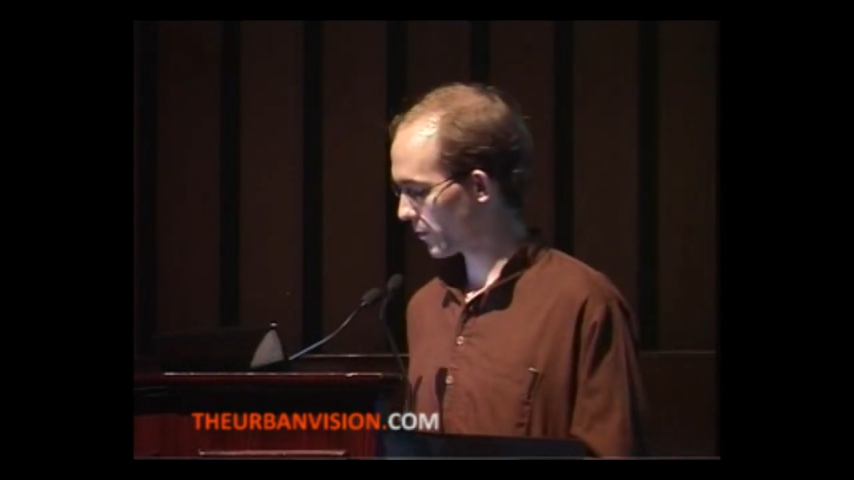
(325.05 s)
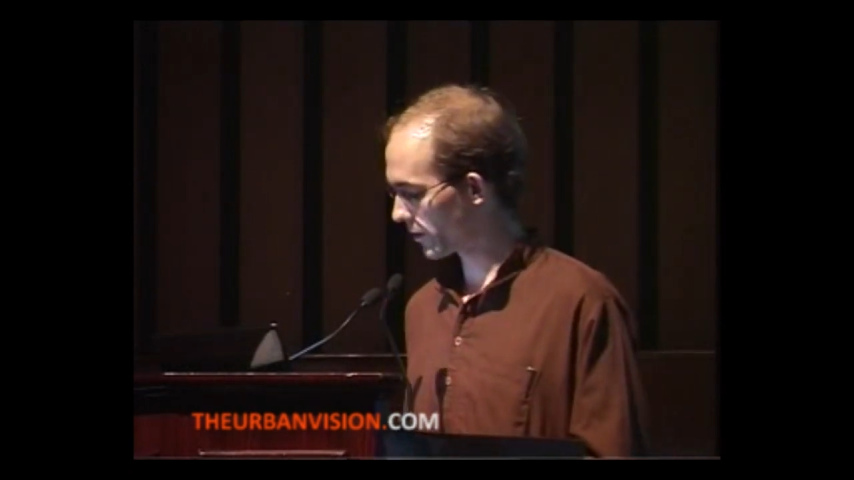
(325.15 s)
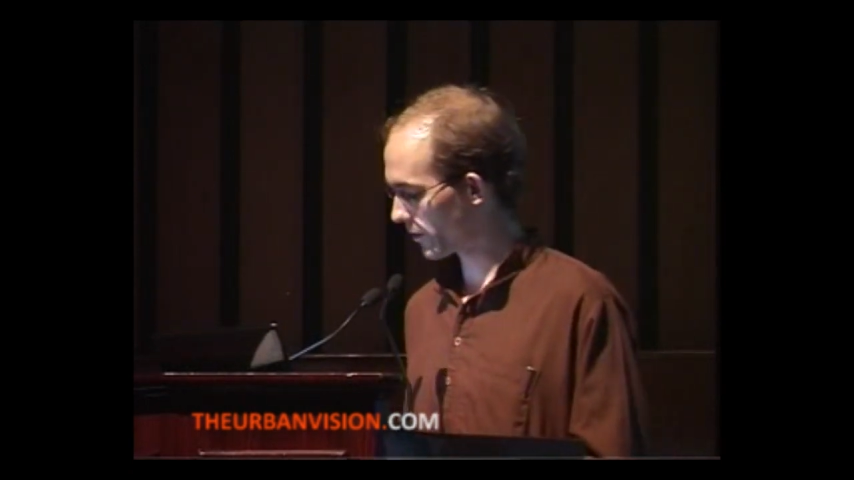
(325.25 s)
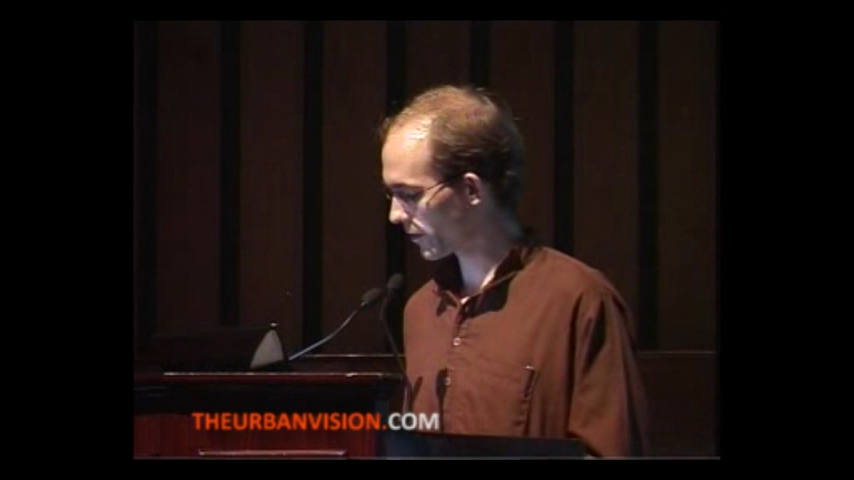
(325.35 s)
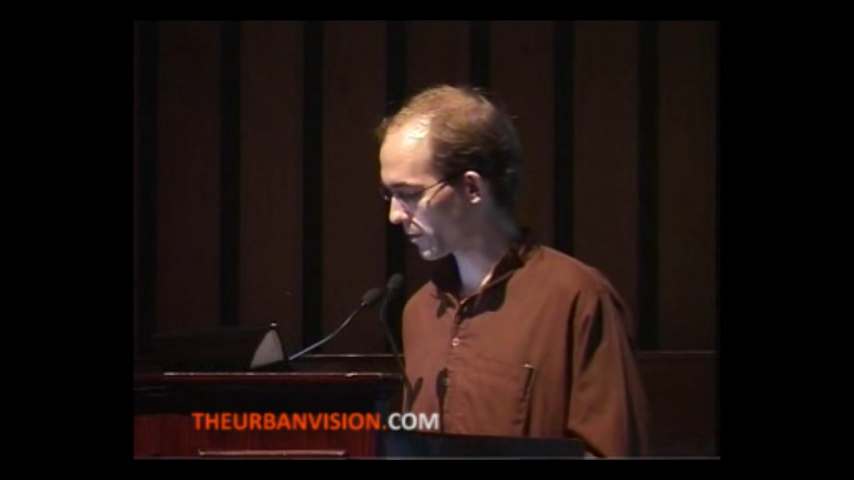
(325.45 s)

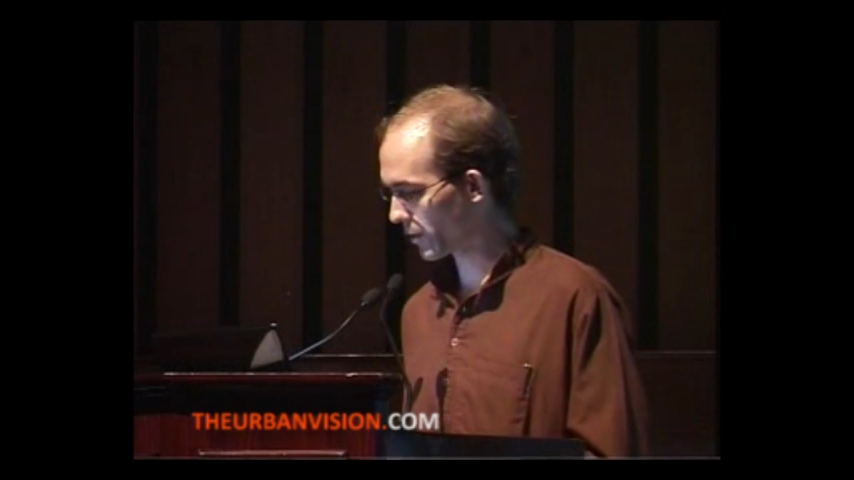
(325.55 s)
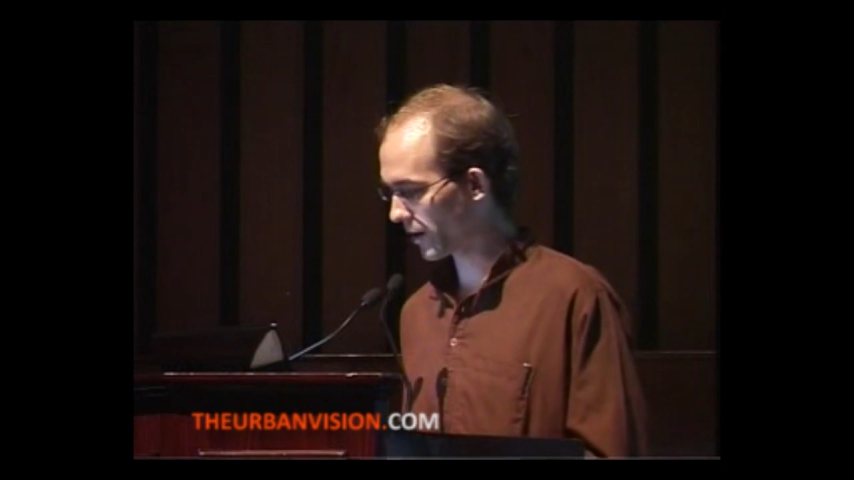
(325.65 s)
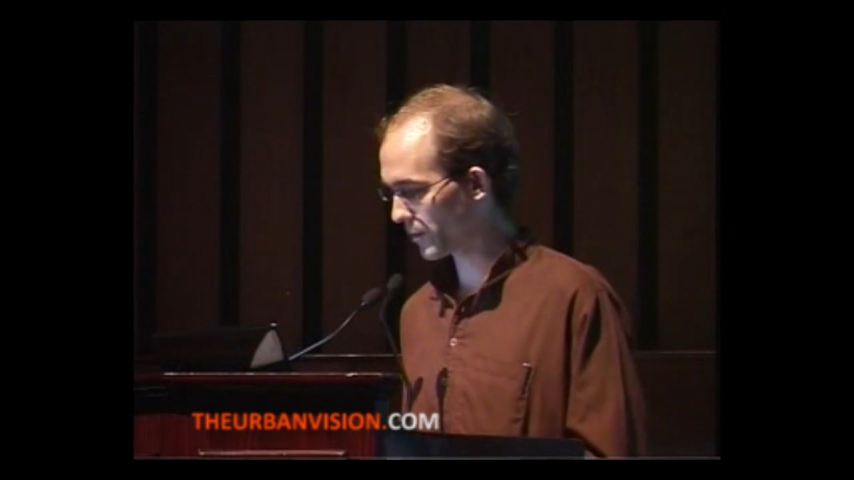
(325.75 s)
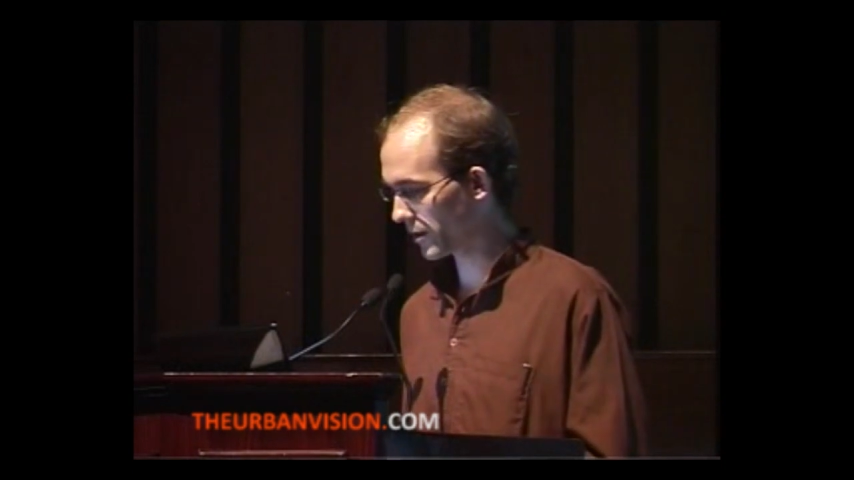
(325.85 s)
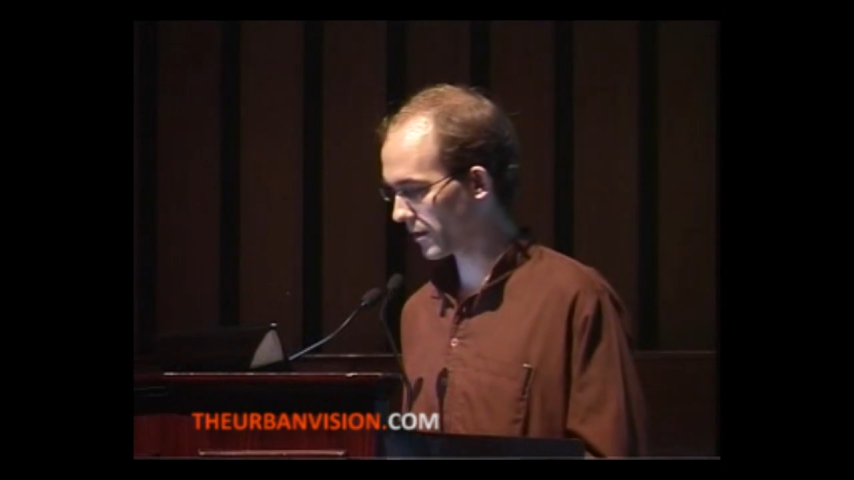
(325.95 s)
which is what
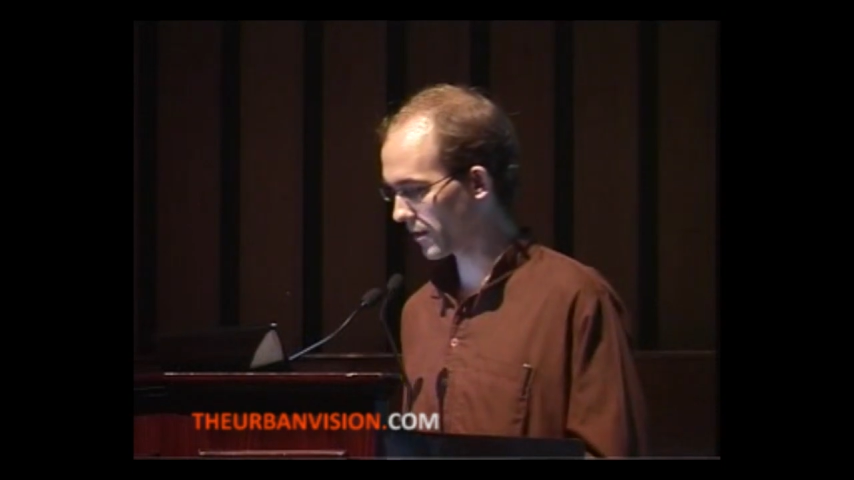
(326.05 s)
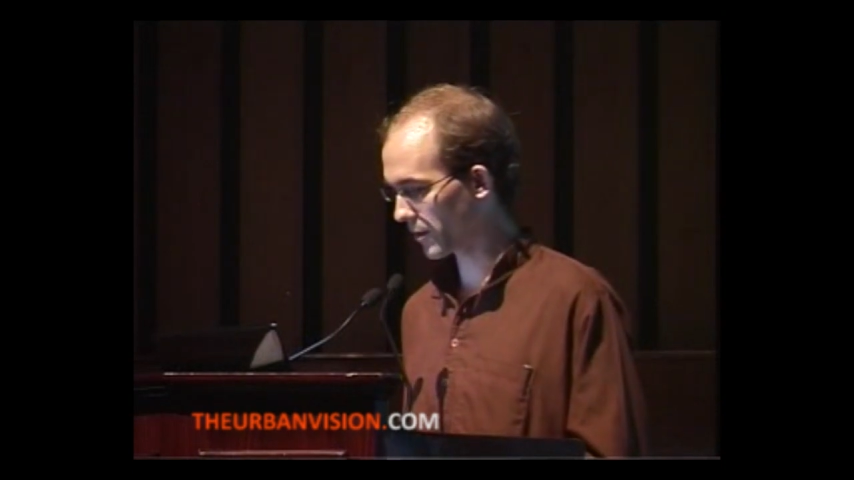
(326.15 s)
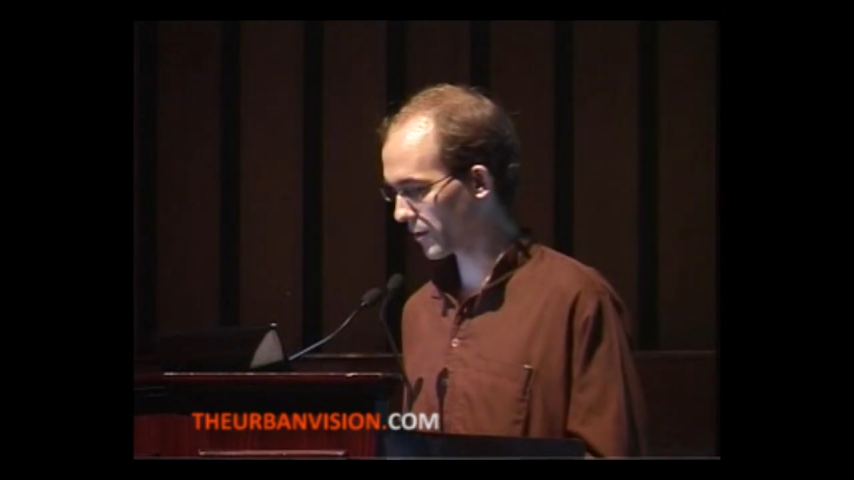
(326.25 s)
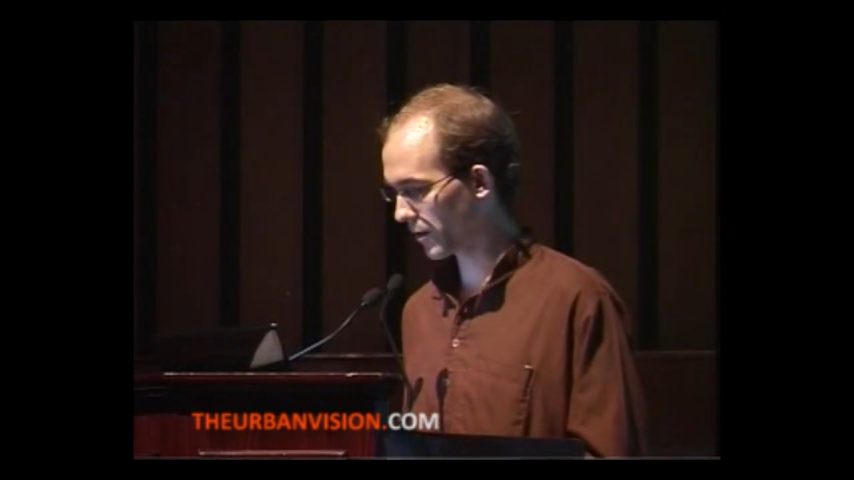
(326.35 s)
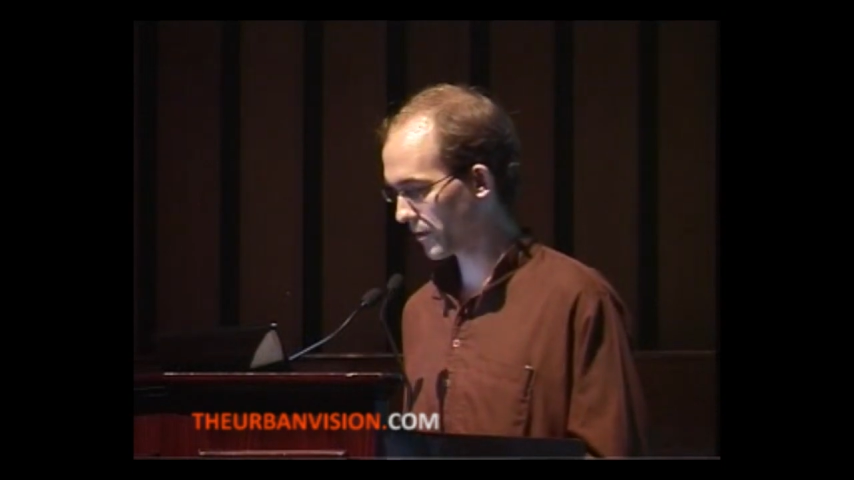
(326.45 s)
I've been
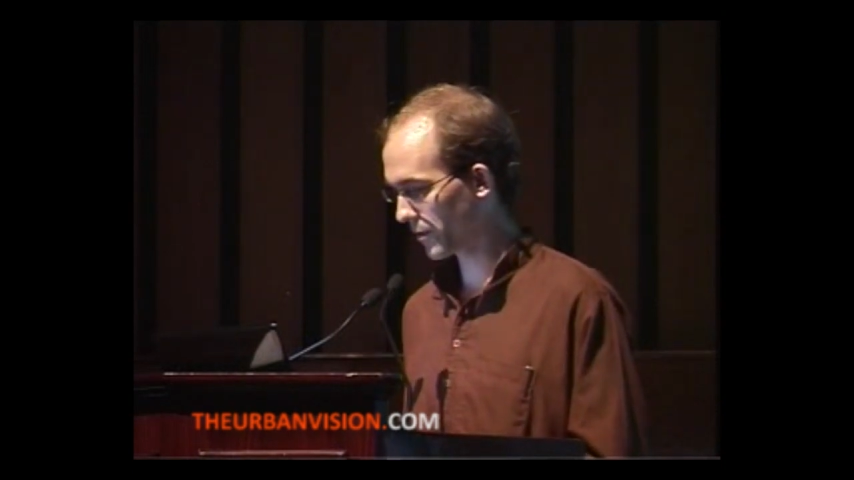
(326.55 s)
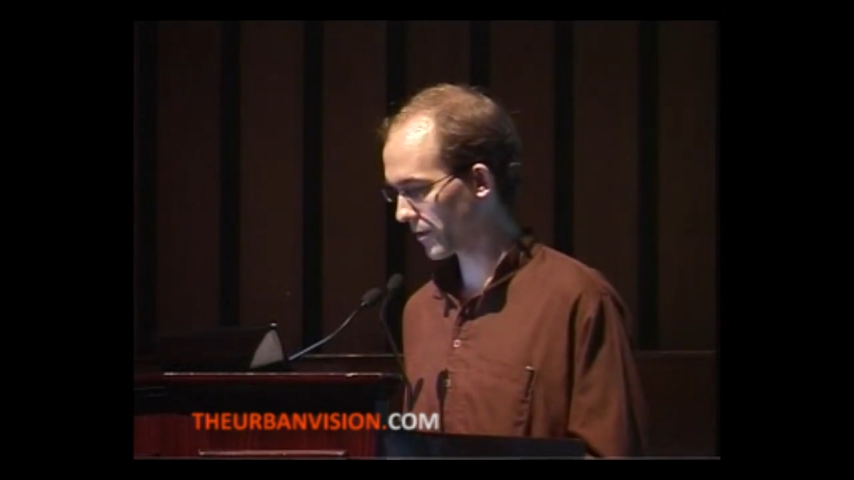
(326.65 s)
dealing with